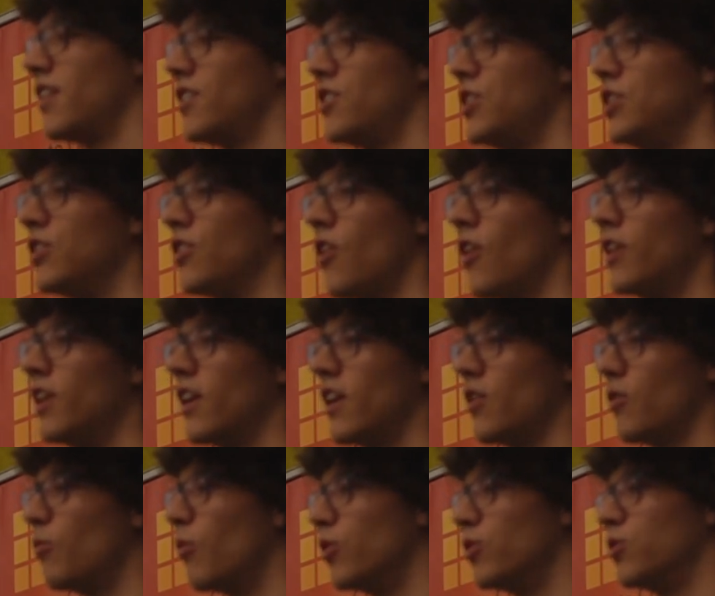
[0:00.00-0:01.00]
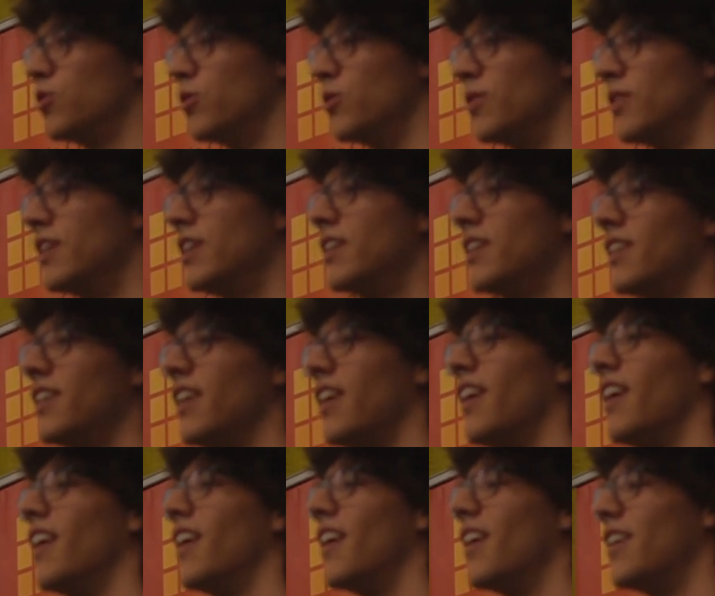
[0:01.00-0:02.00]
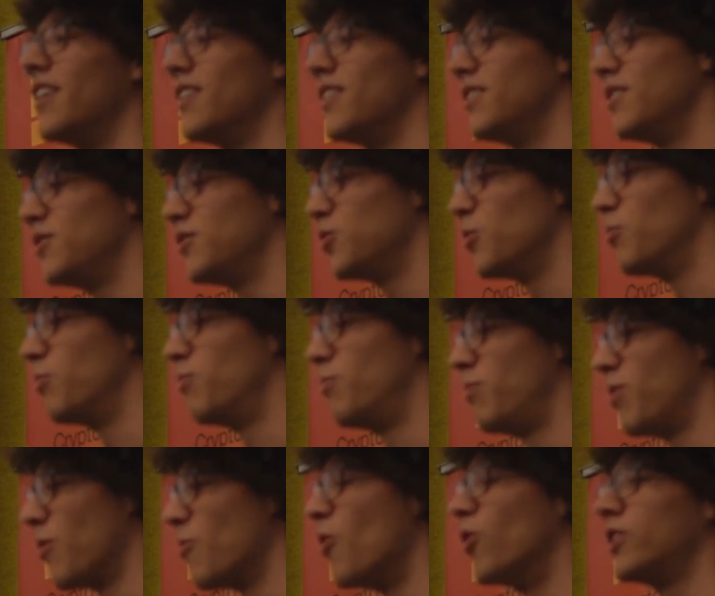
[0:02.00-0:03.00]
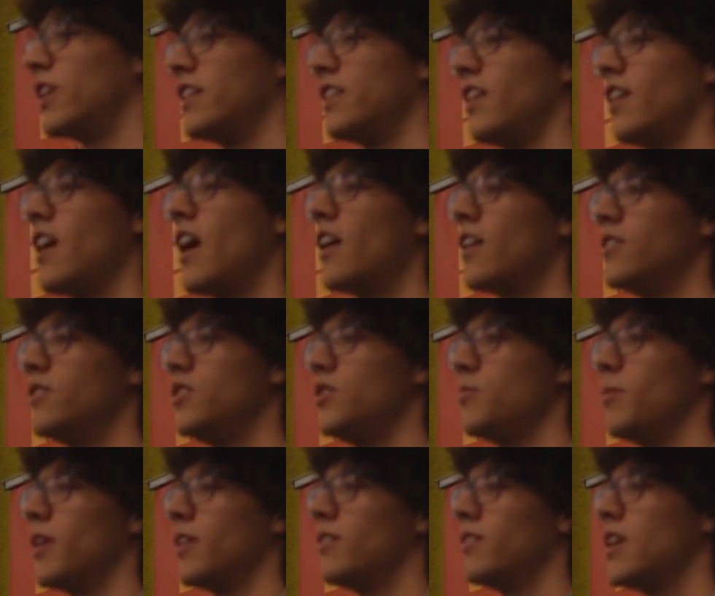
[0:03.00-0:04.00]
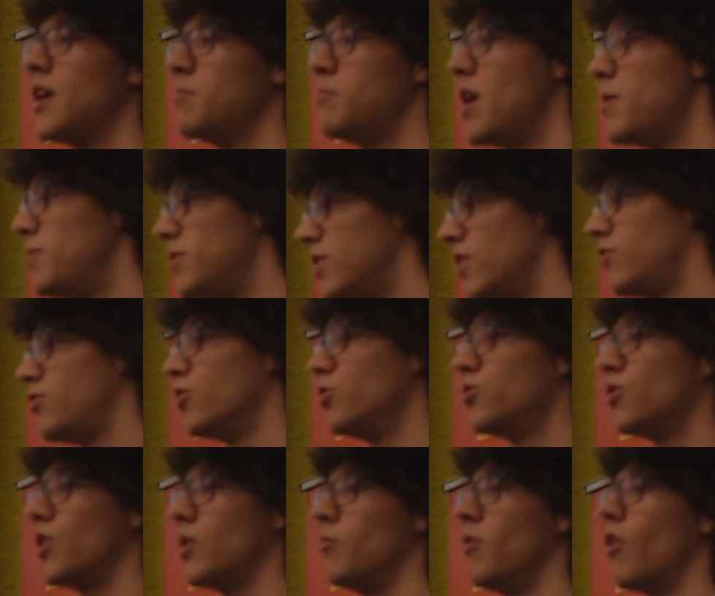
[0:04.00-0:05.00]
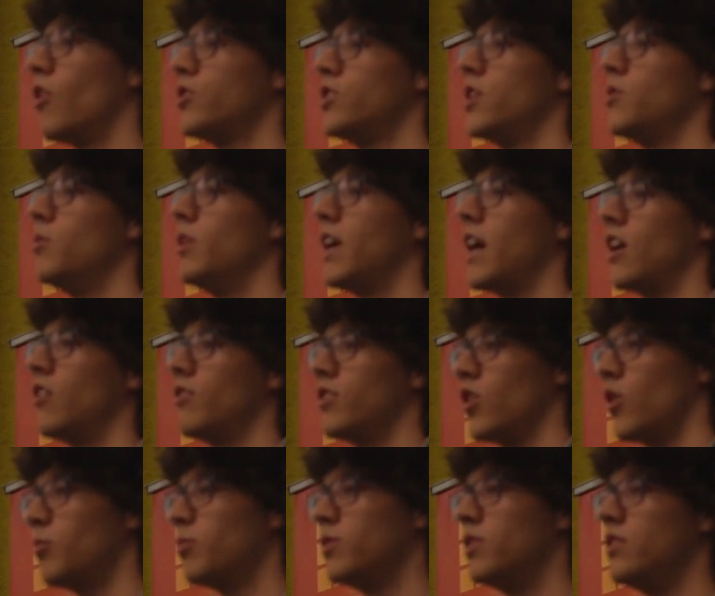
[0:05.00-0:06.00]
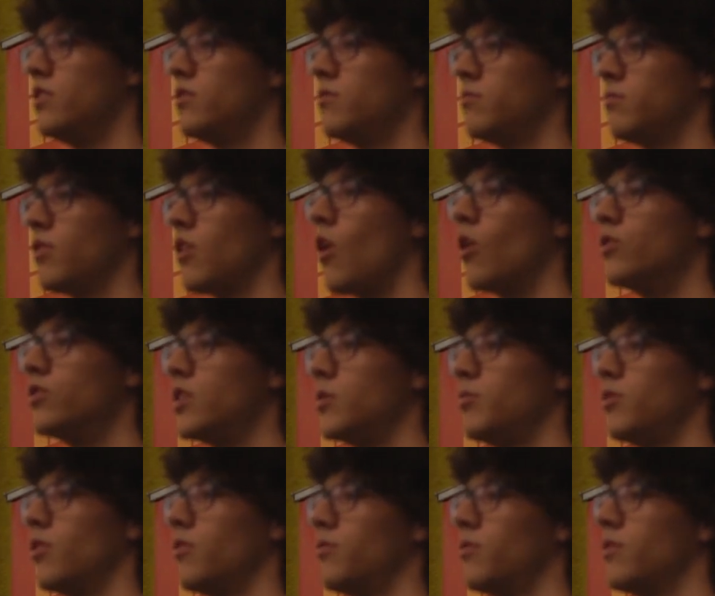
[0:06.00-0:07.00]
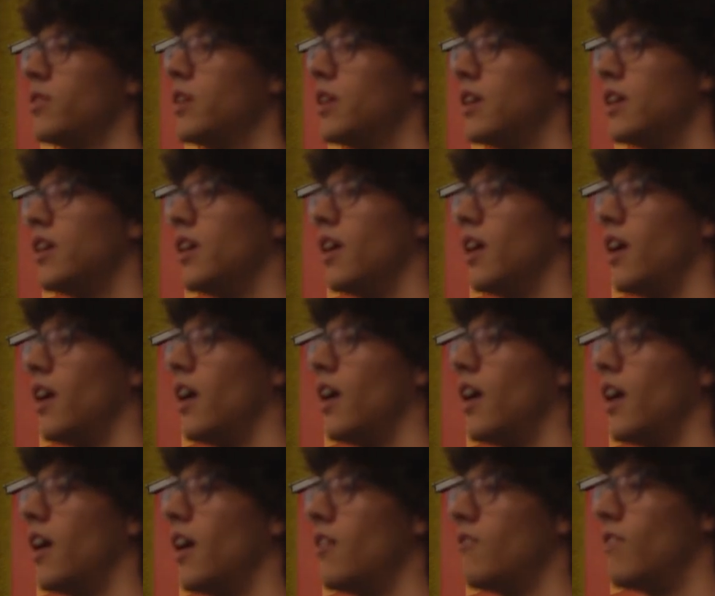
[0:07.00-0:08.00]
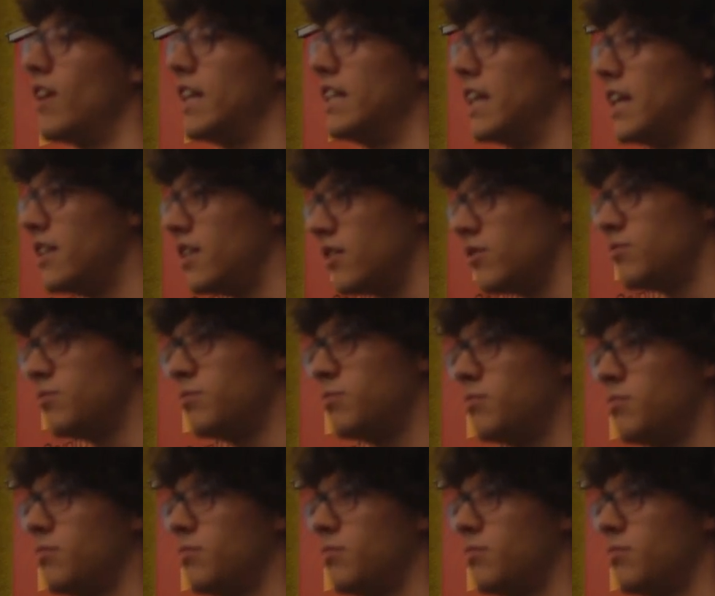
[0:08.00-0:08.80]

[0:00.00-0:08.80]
shitcoiner, I don't want to promote other currencies, but maybe in the future a blockchain will kind of adopt this concept of validated